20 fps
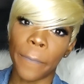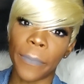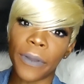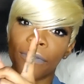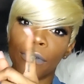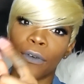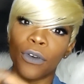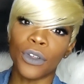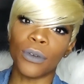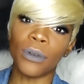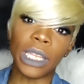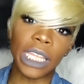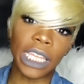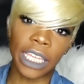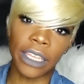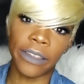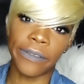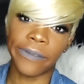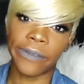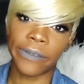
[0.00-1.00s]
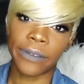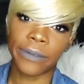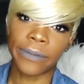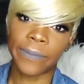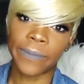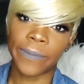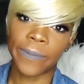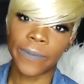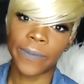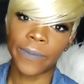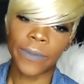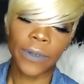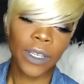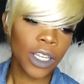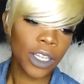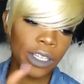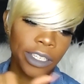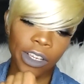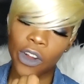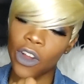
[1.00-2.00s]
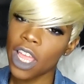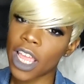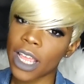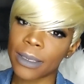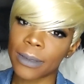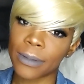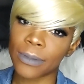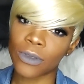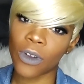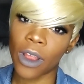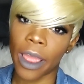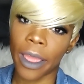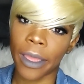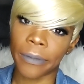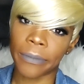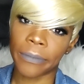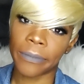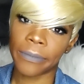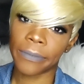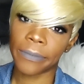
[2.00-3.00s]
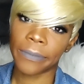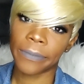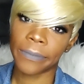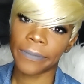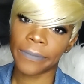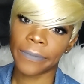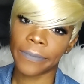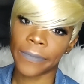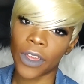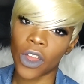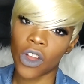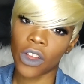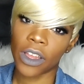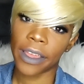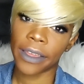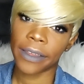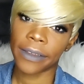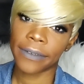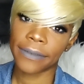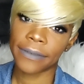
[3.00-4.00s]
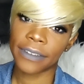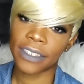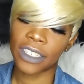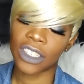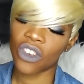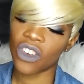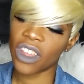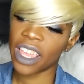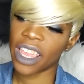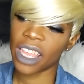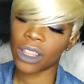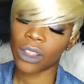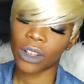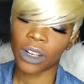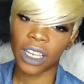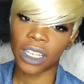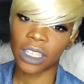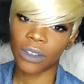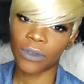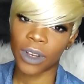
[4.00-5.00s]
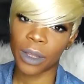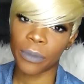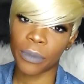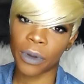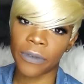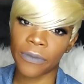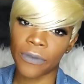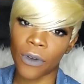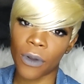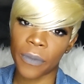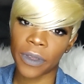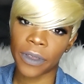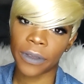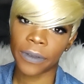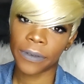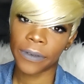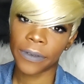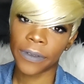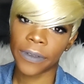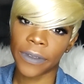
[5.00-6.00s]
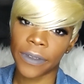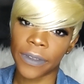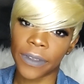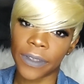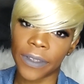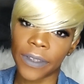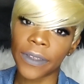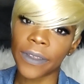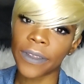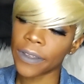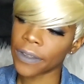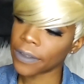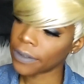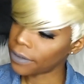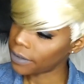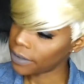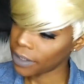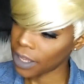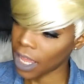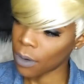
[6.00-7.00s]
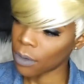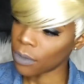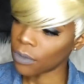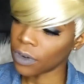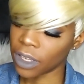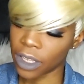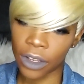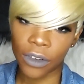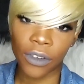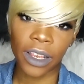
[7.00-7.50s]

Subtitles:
Before you leave, go ahead and subscribe. Okay? Let's go ahead and click the red button for me. I would really